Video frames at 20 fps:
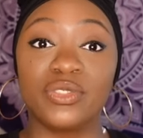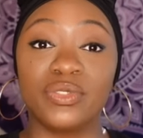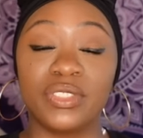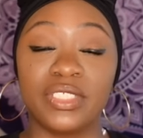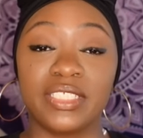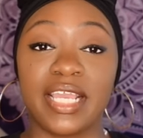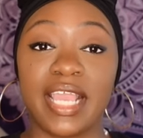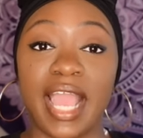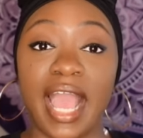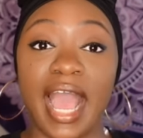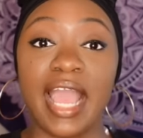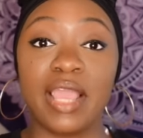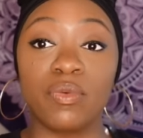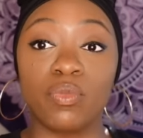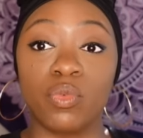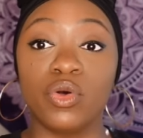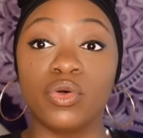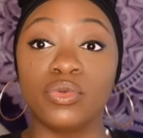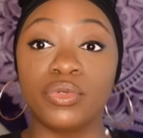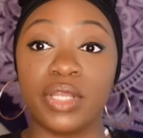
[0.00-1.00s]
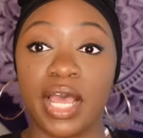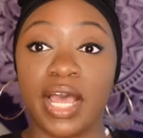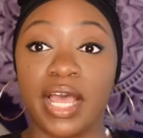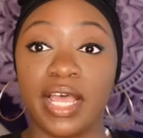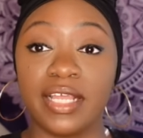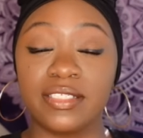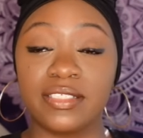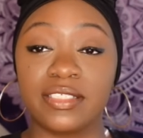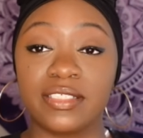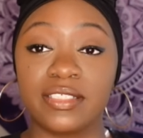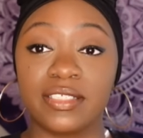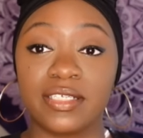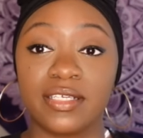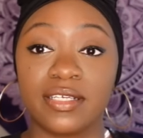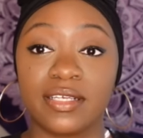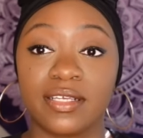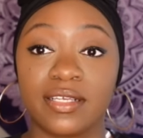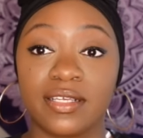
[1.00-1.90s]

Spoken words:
to say, I will not